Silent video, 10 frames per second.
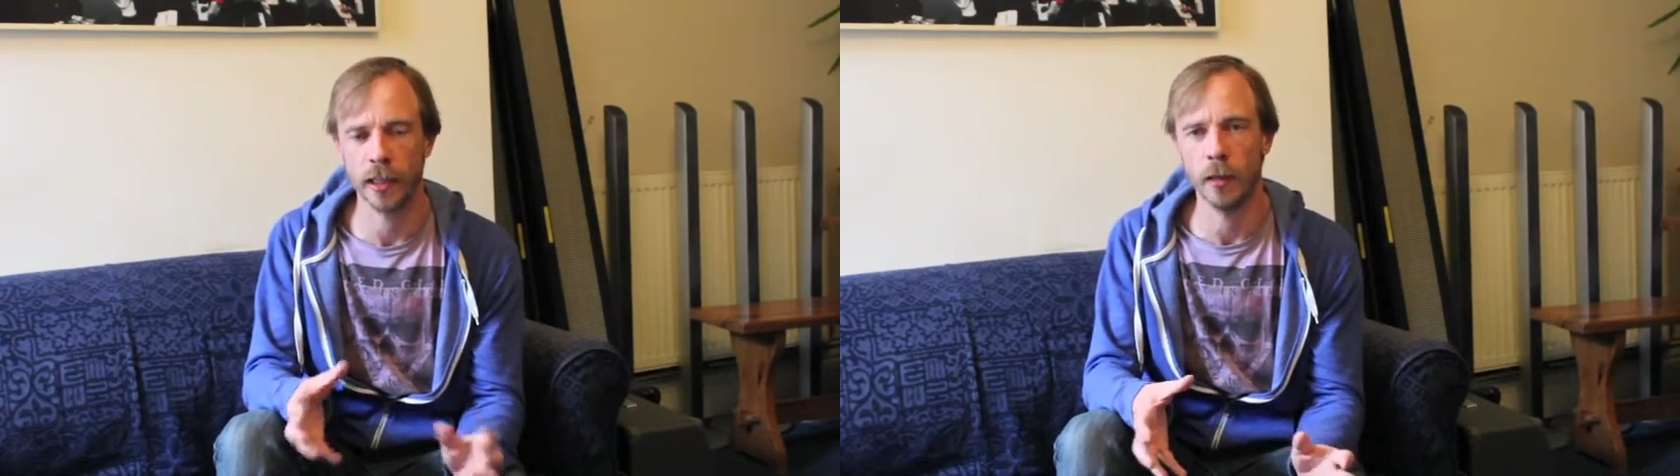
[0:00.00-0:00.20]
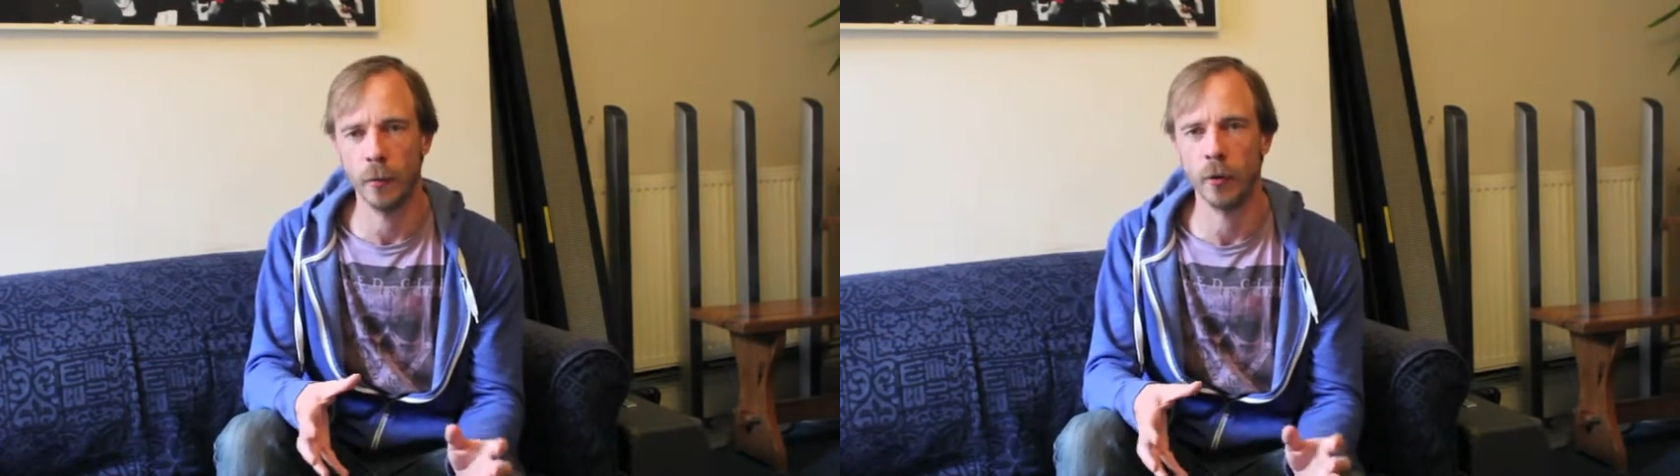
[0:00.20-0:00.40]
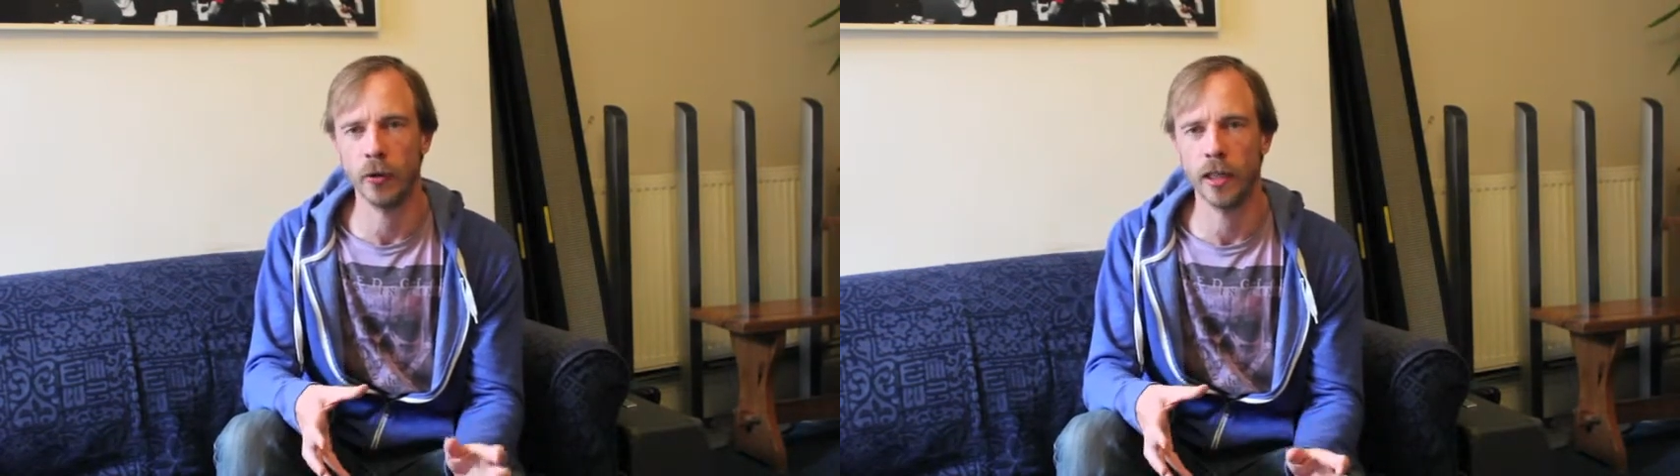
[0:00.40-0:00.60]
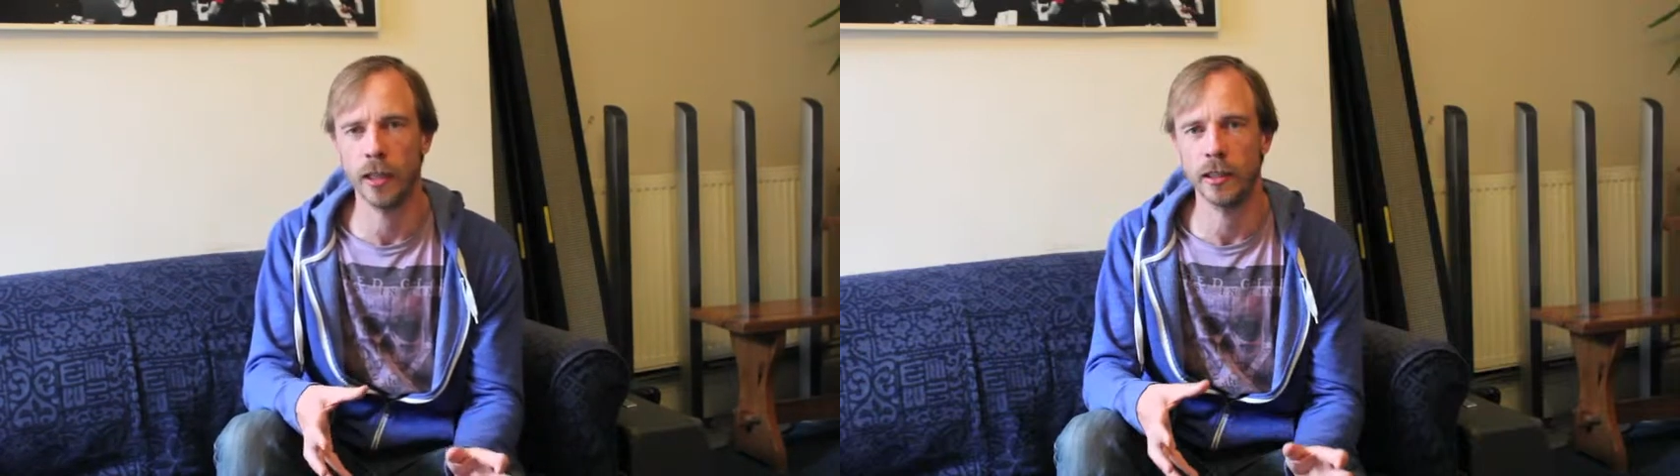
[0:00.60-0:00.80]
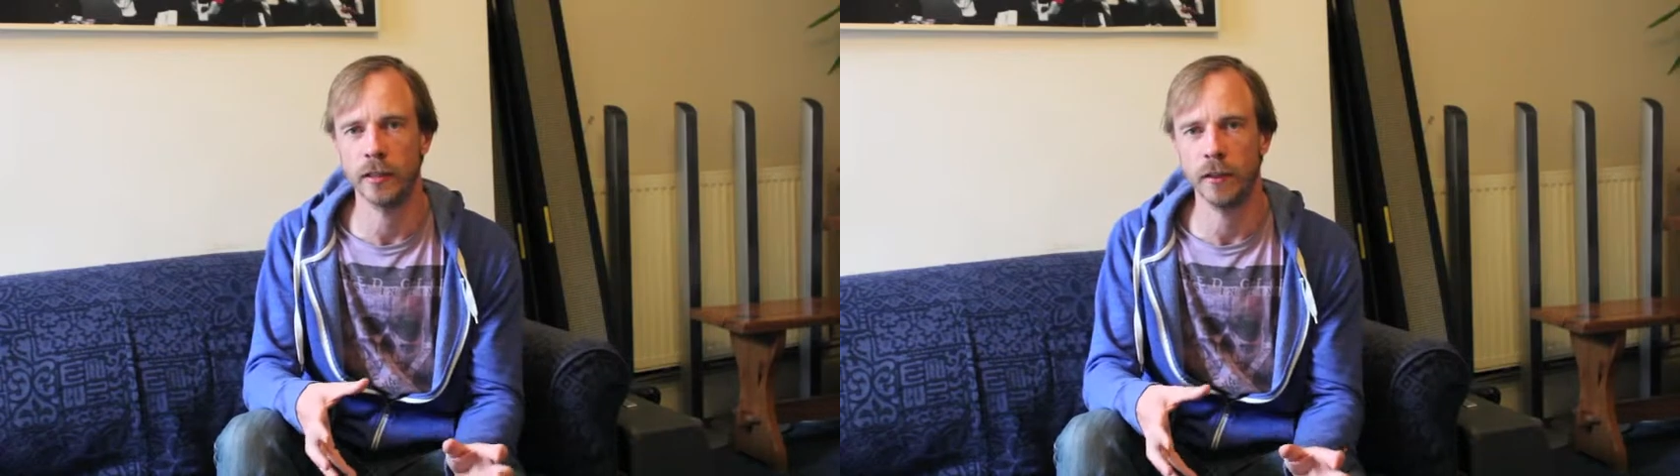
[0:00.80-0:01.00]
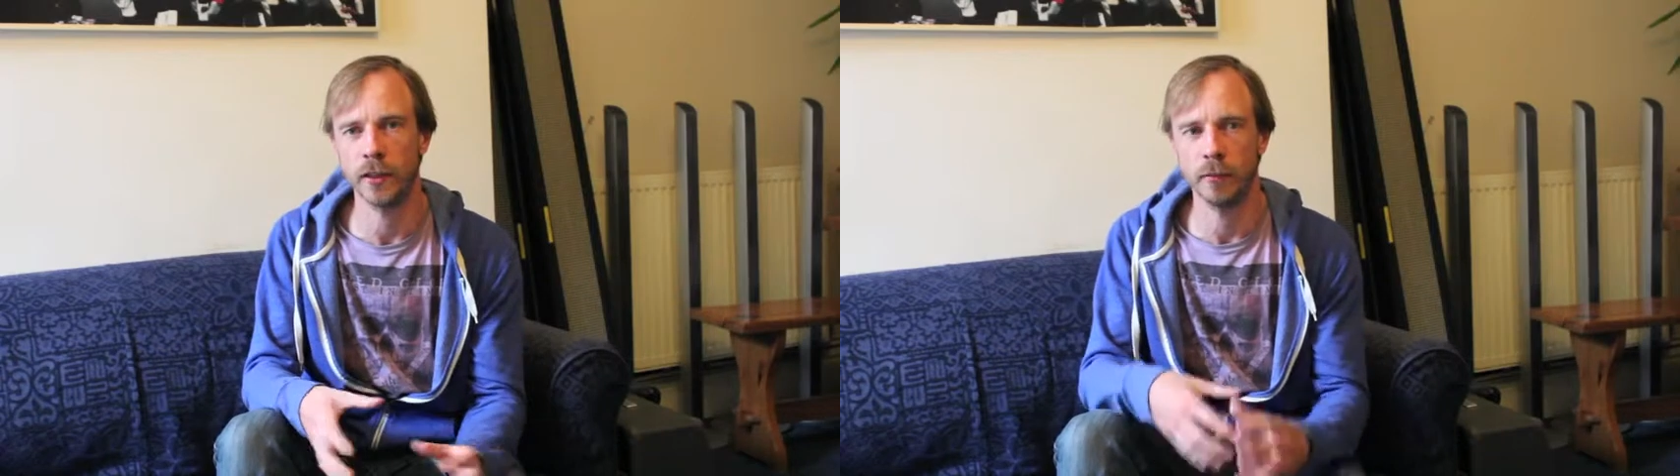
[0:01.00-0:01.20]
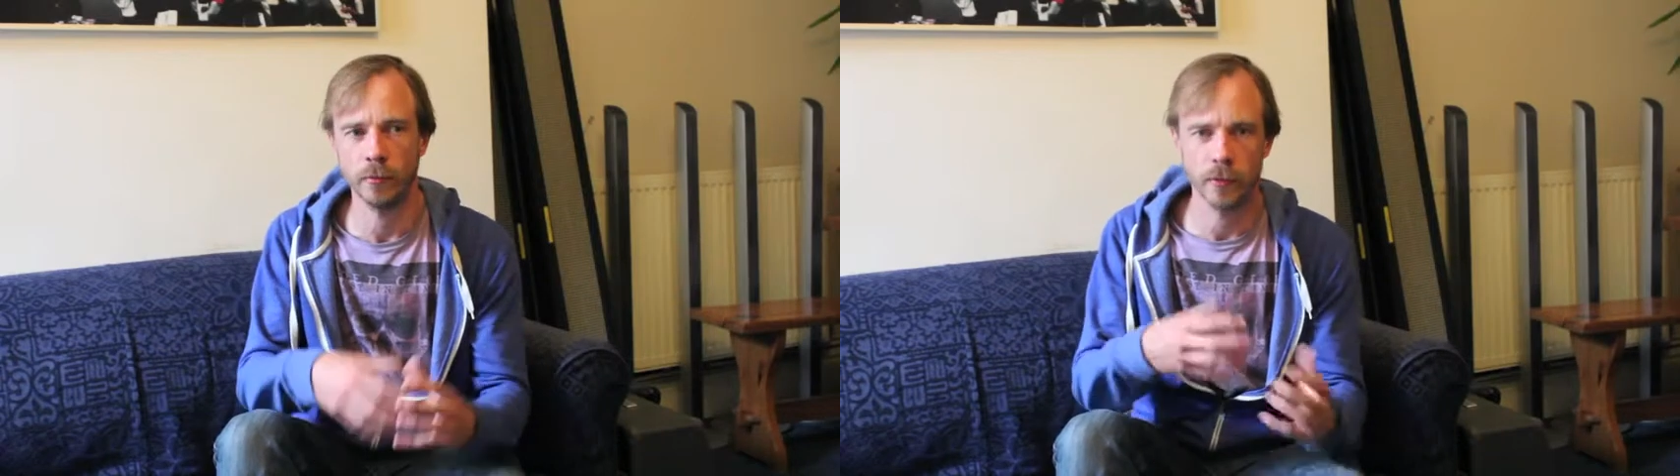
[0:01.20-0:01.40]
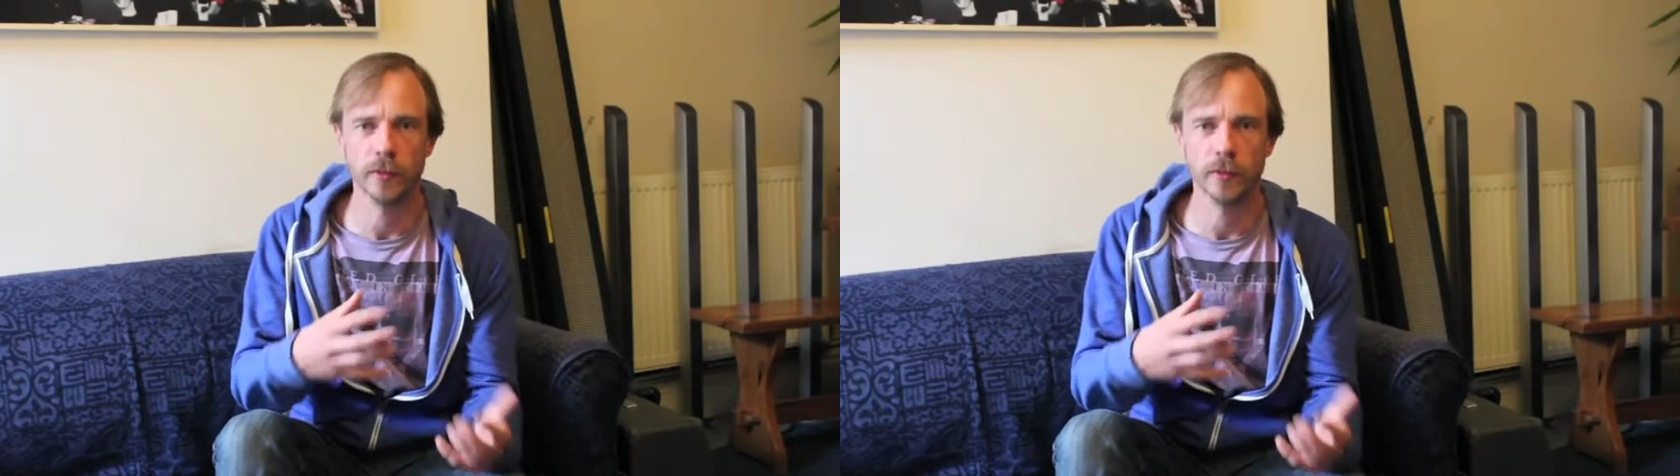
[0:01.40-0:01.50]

a little more time to convince them